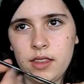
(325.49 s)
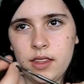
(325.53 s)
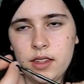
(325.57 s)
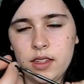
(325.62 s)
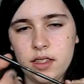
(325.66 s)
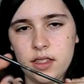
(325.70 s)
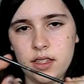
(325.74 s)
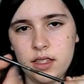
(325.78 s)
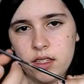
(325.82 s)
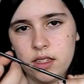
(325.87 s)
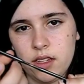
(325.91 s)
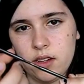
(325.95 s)

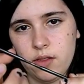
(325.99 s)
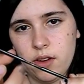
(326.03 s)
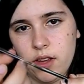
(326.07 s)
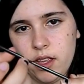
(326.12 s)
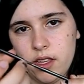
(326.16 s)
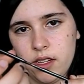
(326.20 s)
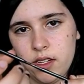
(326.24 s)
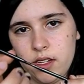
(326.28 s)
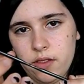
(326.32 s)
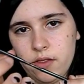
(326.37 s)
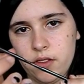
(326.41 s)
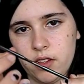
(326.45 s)
This is a
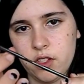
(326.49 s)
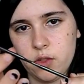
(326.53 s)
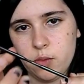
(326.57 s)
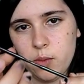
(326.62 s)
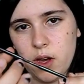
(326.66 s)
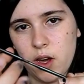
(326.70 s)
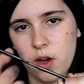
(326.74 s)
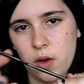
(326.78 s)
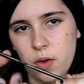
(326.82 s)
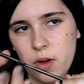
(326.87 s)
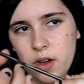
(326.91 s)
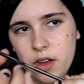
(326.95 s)
relatively
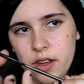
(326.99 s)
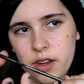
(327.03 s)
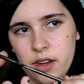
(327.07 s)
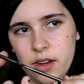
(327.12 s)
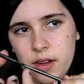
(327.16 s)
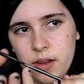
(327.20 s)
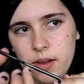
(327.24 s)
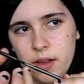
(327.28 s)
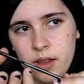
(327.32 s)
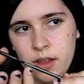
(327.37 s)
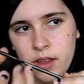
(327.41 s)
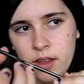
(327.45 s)
small one,
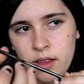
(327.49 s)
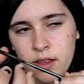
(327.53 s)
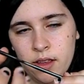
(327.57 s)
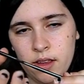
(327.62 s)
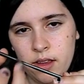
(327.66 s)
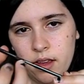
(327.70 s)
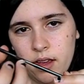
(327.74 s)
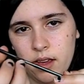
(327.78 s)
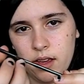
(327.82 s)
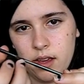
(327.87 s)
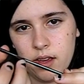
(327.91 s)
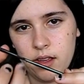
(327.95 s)

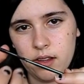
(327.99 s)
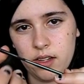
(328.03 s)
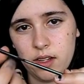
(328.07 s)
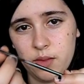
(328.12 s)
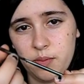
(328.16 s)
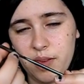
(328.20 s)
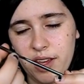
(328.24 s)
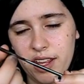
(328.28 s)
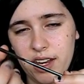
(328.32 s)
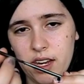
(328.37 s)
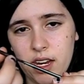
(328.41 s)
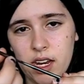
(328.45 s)

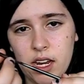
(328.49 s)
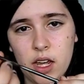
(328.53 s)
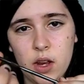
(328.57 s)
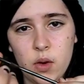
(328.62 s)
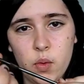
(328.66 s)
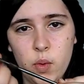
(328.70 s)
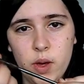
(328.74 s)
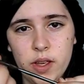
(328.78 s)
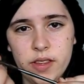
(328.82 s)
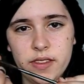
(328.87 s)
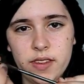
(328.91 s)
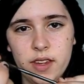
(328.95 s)
depending
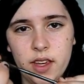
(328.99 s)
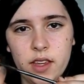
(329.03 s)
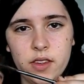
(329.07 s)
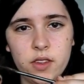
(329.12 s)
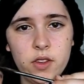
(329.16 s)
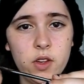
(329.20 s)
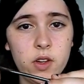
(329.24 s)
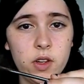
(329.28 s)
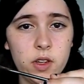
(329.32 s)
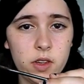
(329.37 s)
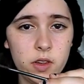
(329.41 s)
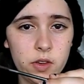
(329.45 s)
on what
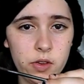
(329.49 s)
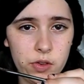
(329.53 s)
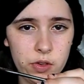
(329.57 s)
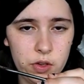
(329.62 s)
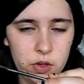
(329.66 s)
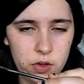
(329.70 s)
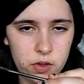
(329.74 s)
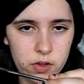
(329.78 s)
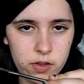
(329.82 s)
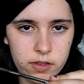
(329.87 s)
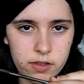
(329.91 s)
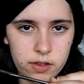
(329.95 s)
size hook
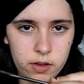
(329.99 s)
you use.